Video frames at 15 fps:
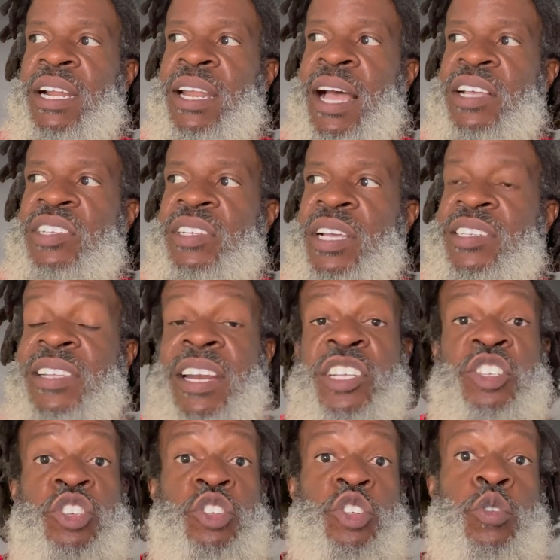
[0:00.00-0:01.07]
clock says that
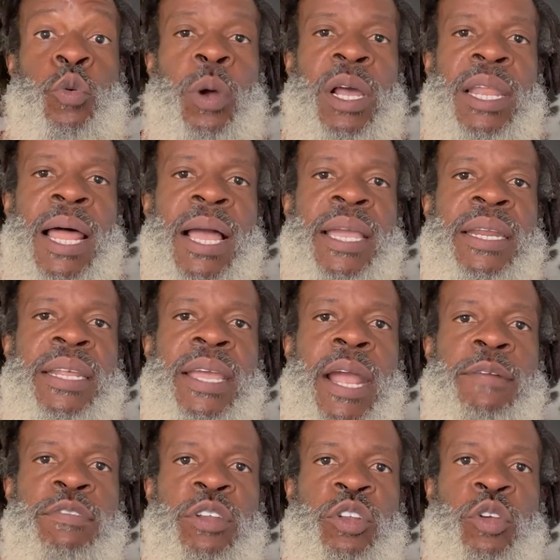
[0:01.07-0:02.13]
it's 2 o'clock in the
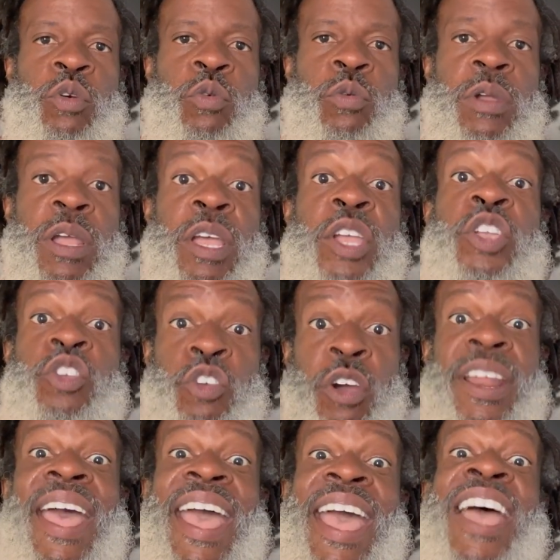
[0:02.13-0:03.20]
afternoon. You're
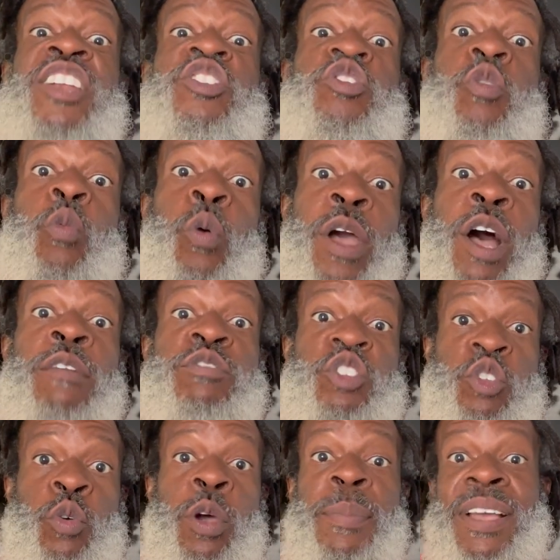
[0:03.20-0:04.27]
going to add 12
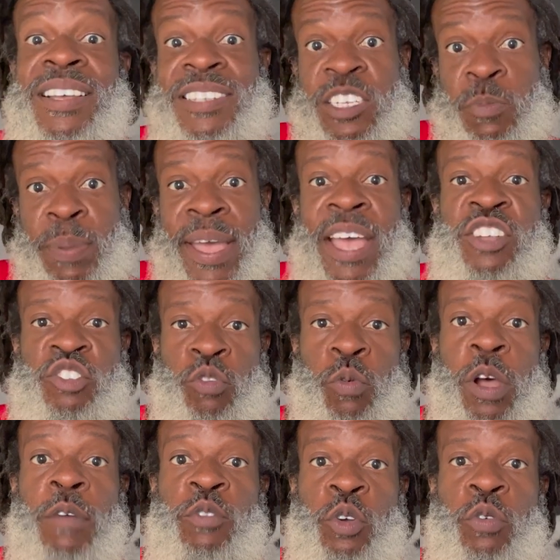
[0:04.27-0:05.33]
to it because it's past
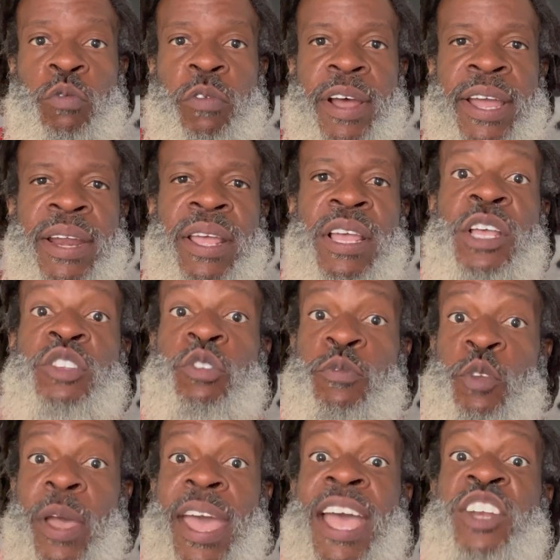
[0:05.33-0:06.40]
12 noon, right? So if
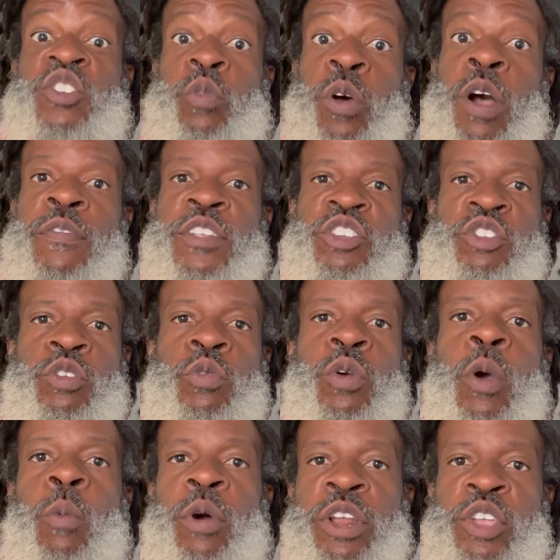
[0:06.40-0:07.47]
you add 12 to 2,
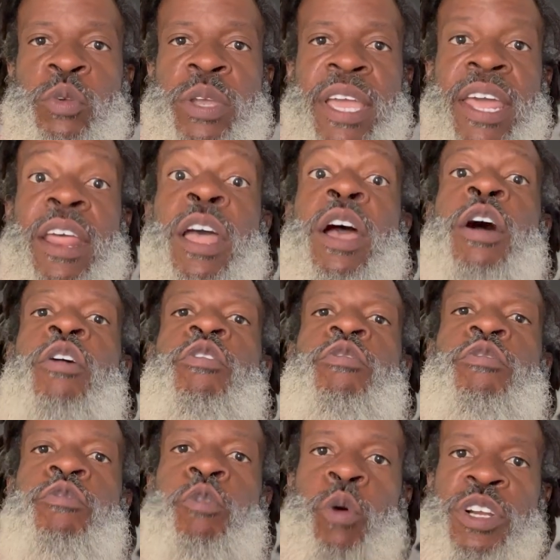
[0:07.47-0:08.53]
what do you get?
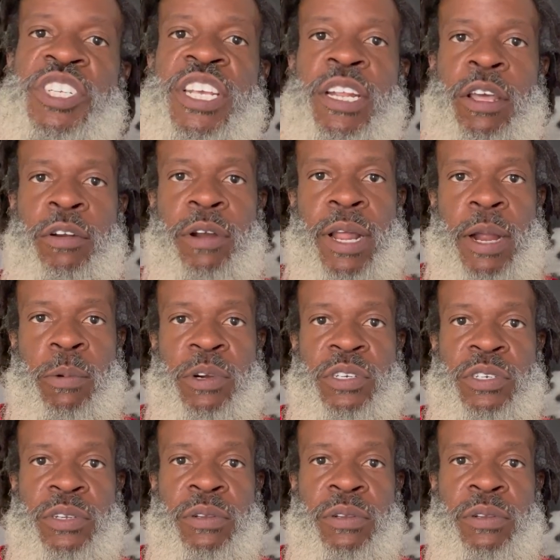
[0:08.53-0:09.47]
$1,400.